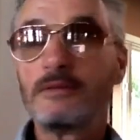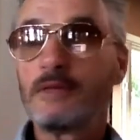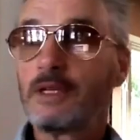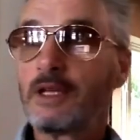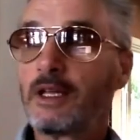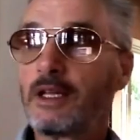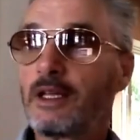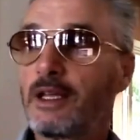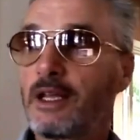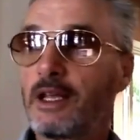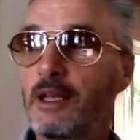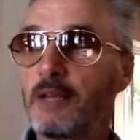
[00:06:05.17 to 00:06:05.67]

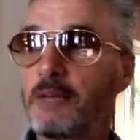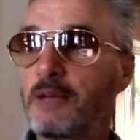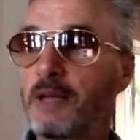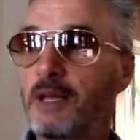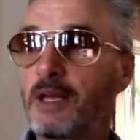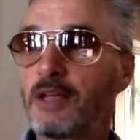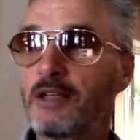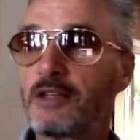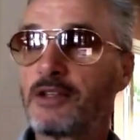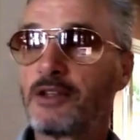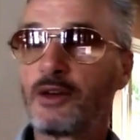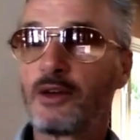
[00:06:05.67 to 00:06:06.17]
they keep
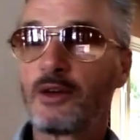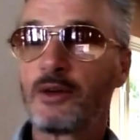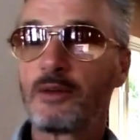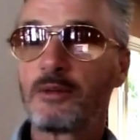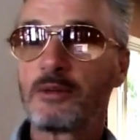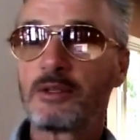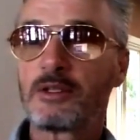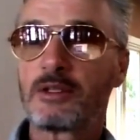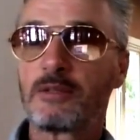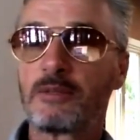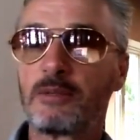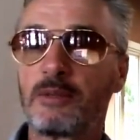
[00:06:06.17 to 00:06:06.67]
getting
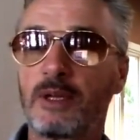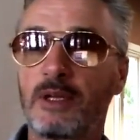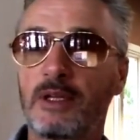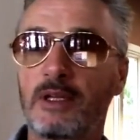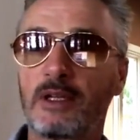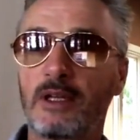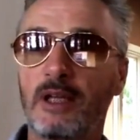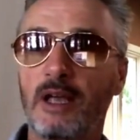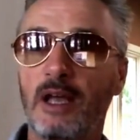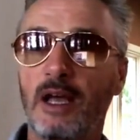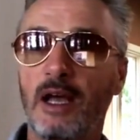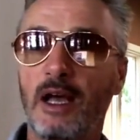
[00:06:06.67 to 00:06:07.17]
jobs.
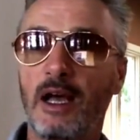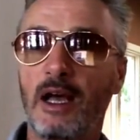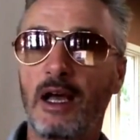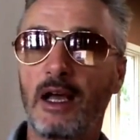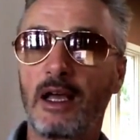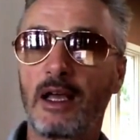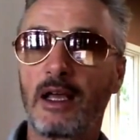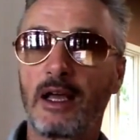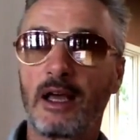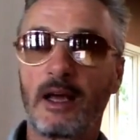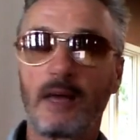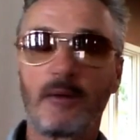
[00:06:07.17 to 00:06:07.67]
But
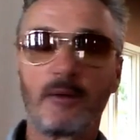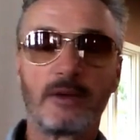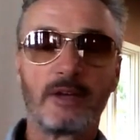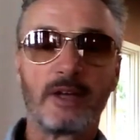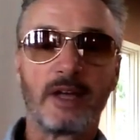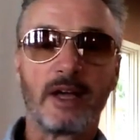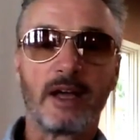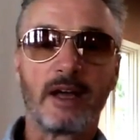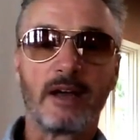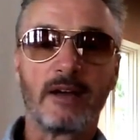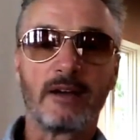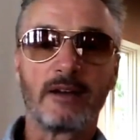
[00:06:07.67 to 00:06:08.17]
I wouldn't
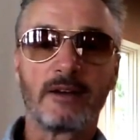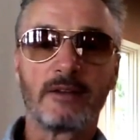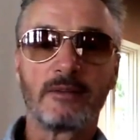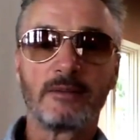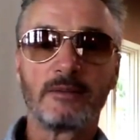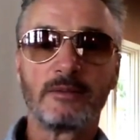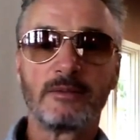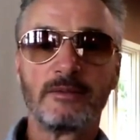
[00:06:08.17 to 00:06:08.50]
hire them.